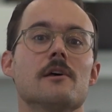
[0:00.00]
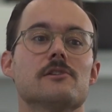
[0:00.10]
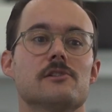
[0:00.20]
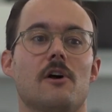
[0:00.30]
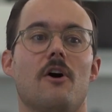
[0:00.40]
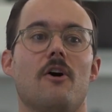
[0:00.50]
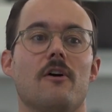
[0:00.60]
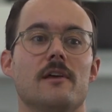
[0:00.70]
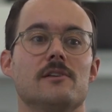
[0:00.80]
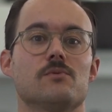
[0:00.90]
Saul
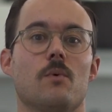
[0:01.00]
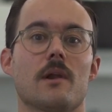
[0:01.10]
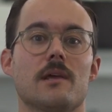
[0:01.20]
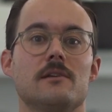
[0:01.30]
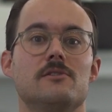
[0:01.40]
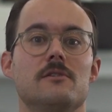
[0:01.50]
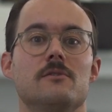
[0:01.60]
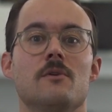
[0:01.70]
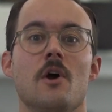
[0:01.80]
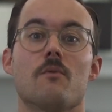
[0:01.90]
is wanting
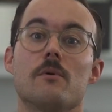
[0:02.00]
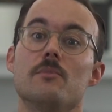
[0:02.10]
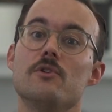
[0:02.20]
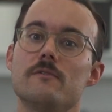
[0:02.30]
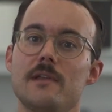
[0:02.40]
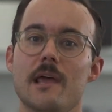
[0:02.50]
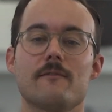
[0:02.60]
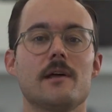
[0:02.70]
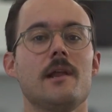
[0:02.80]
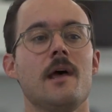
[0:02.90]
to remove
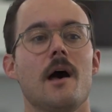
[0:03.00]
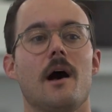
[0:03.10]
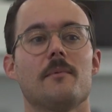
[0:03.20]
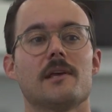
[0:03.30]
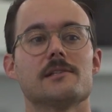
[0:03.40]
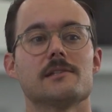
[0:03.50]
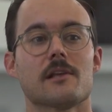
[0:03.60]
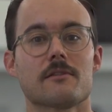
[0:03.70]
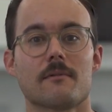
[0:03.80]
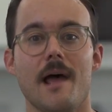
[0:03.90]
David because he's a
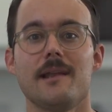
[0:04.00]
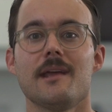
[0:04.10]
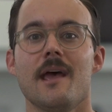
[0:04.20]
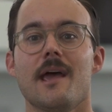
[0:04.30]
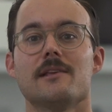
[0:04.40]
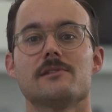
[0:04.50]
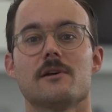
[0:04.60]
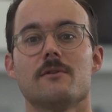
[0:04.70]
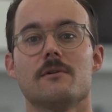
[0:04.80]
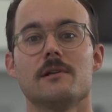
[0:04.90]
threat. And
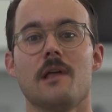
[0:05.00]
so